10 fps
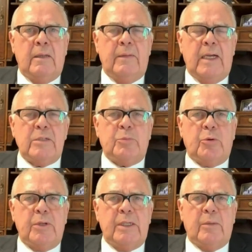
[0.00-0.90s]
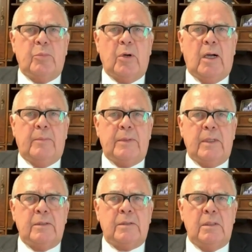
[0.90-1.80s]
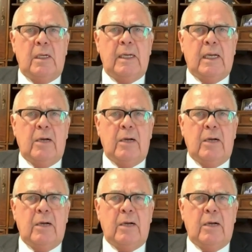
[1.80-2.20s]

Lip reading: that's pretty abrupt. And I